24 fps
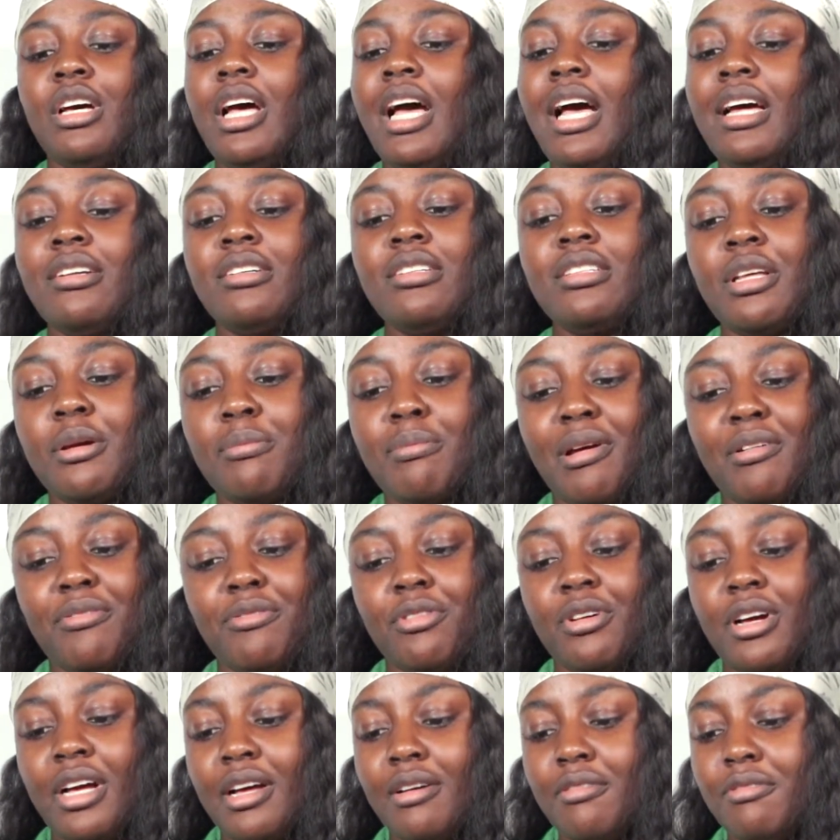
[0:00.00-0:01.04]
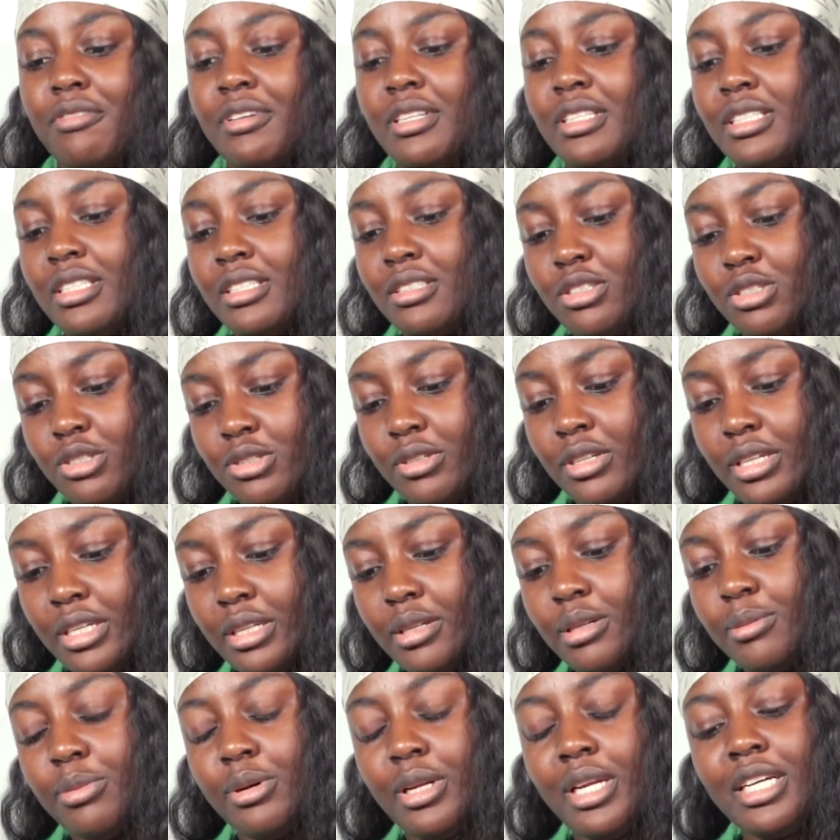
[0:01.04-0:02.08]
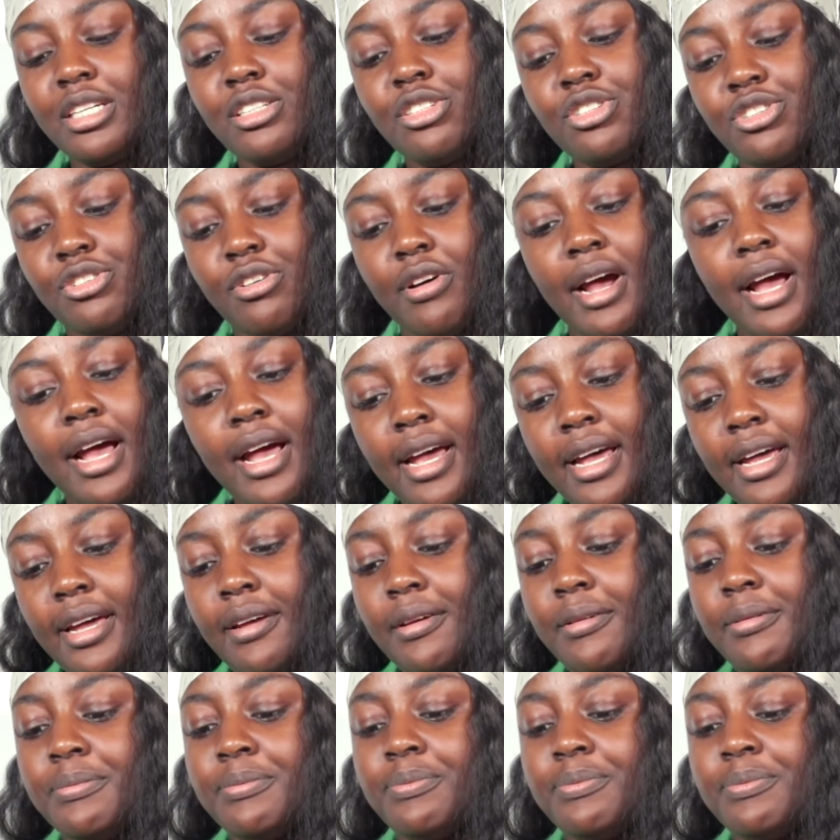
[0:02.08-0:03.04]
I don't think my phone can fit into it, but let's try.